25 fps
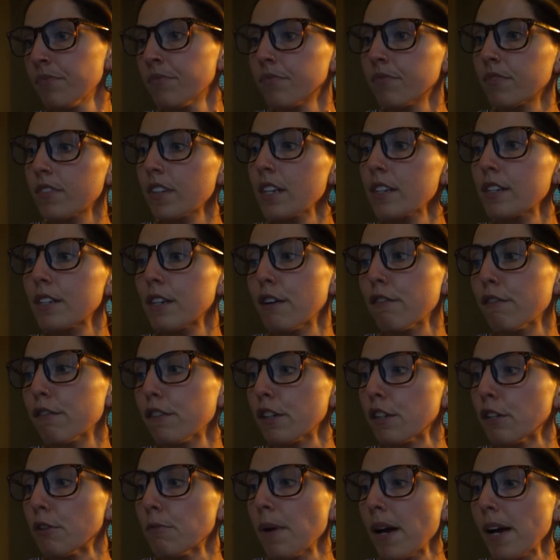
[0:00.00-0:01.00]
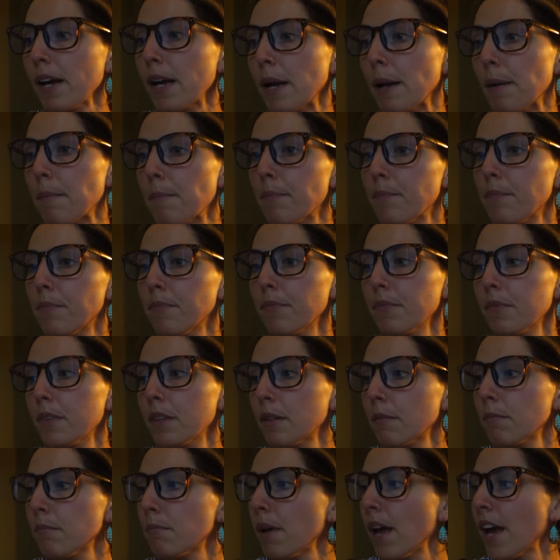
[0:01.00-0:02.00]
That's not for you. Back up.
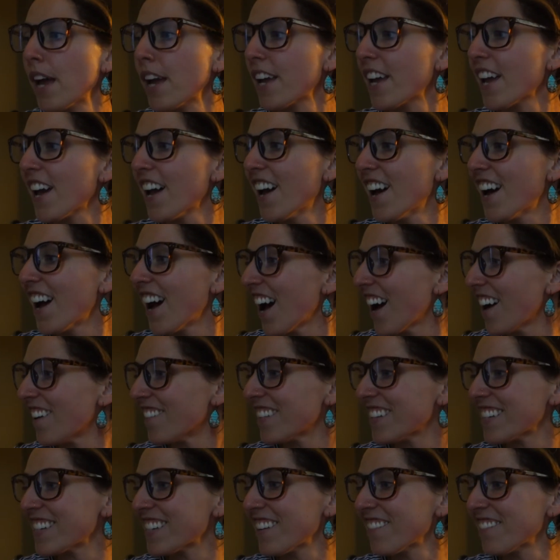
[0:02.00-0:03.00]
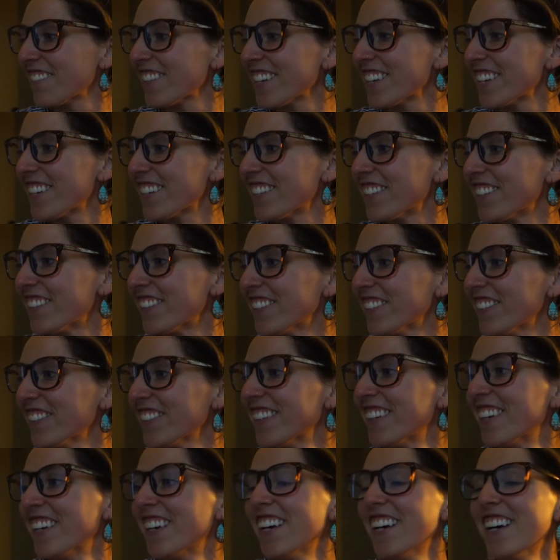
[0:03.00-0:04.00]
Back up. That's not for you.
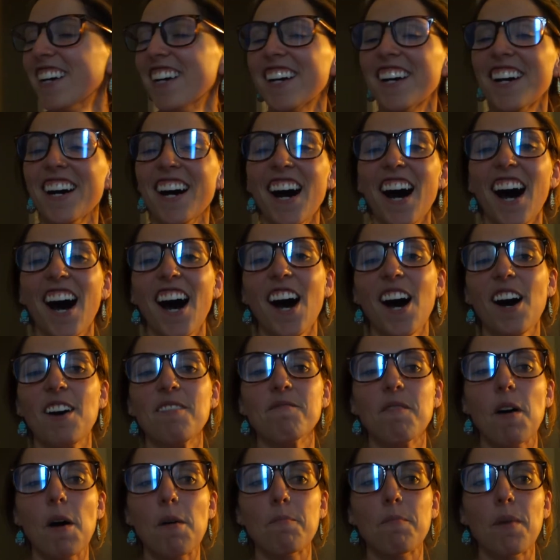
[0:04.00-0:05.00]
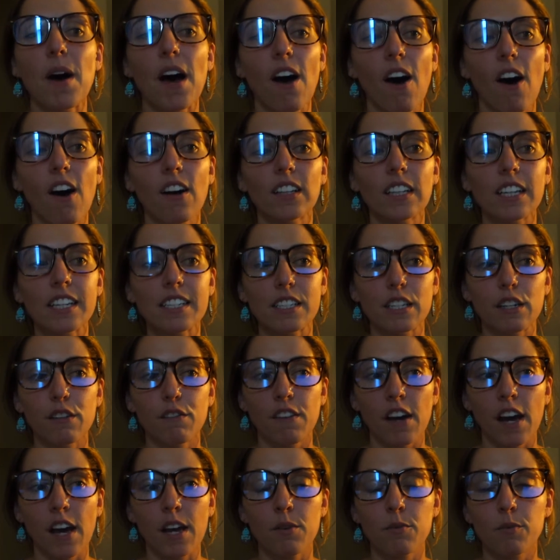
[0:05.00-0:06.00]
But all I did
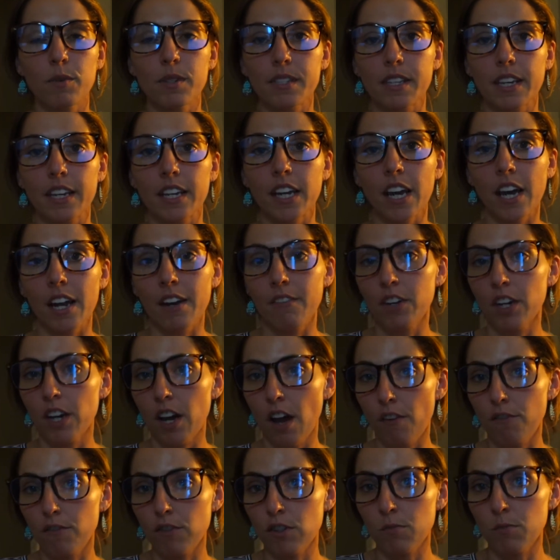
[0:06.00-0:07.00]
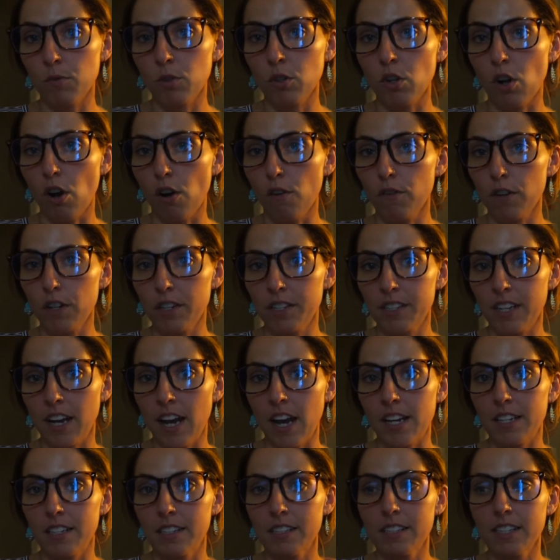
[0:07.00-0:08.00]
find was like kind of a comfortable
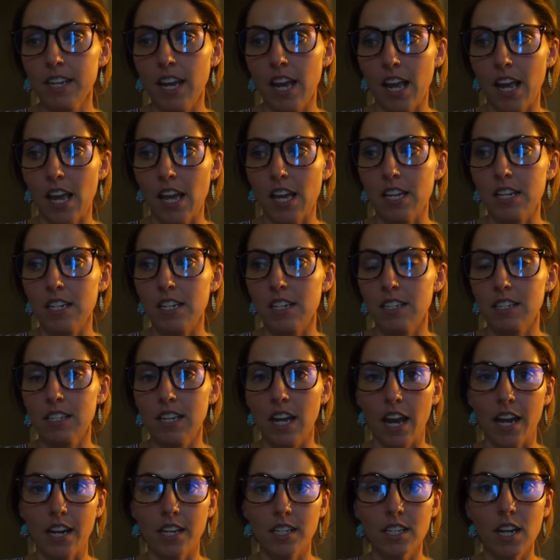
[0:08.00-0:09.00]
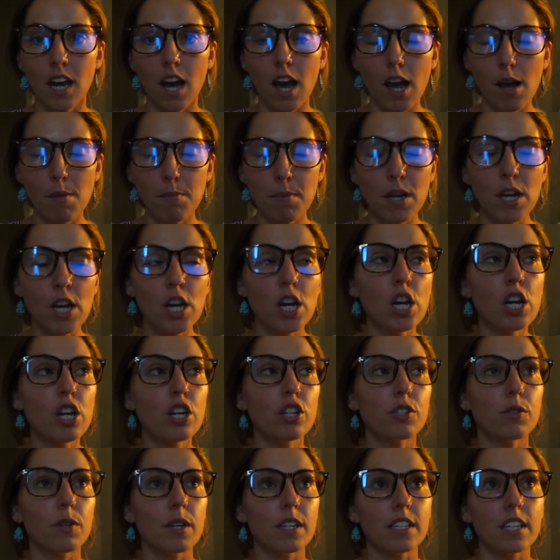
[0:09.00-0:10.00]
oversized tan tank top.
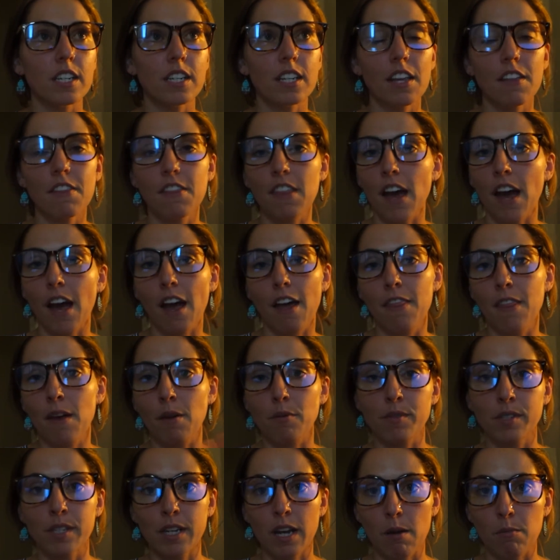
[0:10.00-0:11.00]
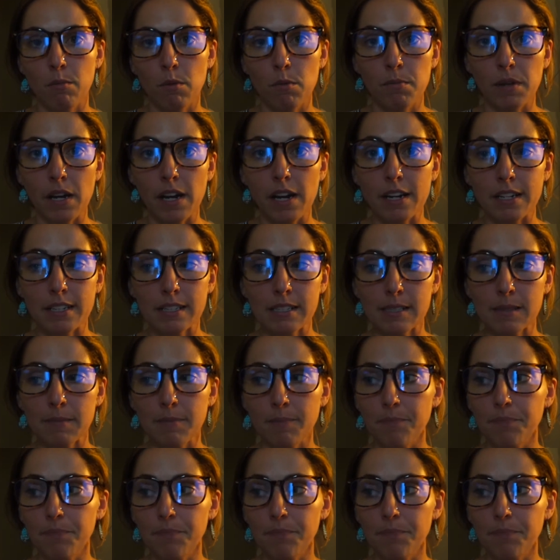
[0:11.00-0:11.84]
So I did get that and that was a couple bucks.